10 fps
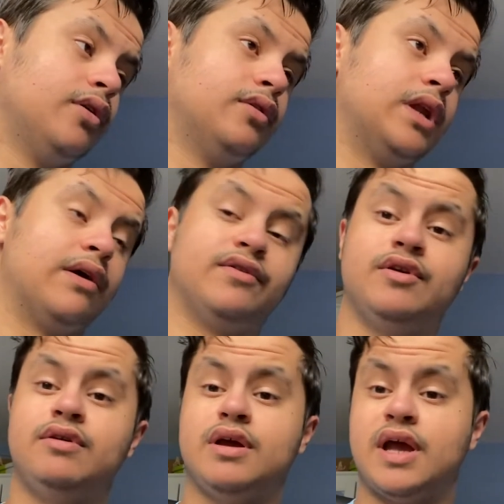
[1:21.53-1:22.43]
Now,
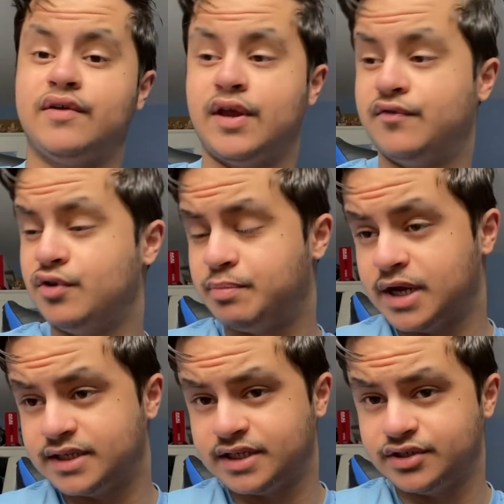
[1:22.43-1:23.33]
if you
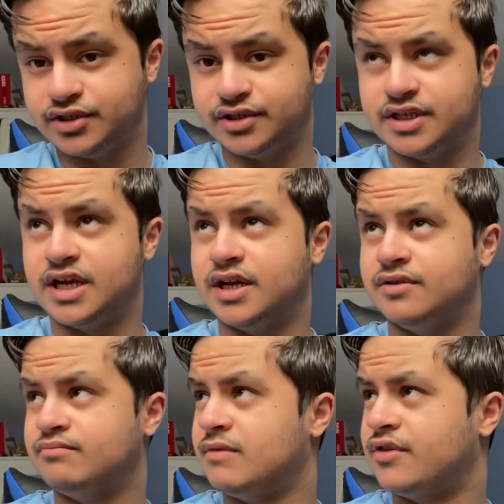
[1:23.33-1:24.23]
pay attention to that,
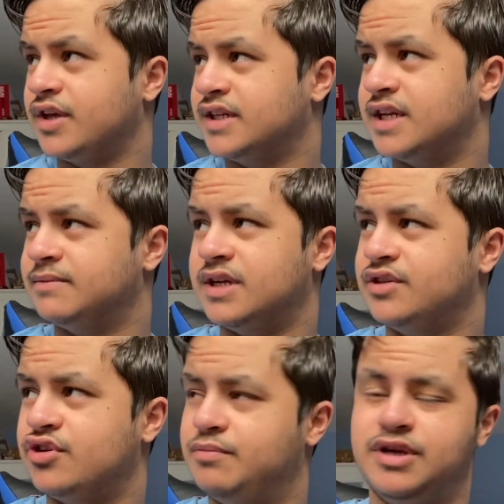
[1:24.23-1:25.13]
I think his name is like
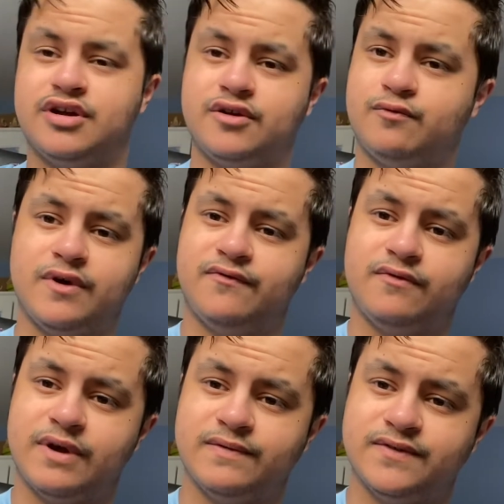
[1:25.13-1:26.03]
Toby Cutworth or
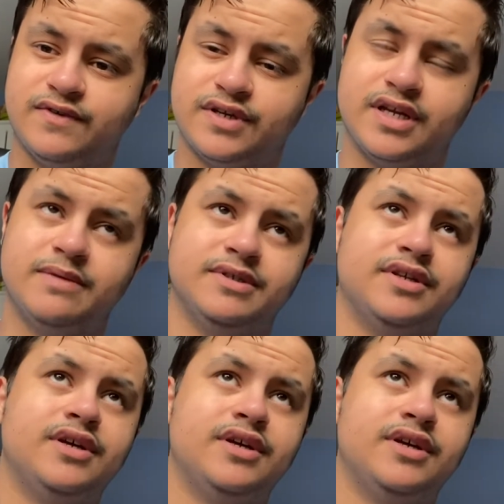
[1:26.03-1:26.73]
whatever his fucking name is.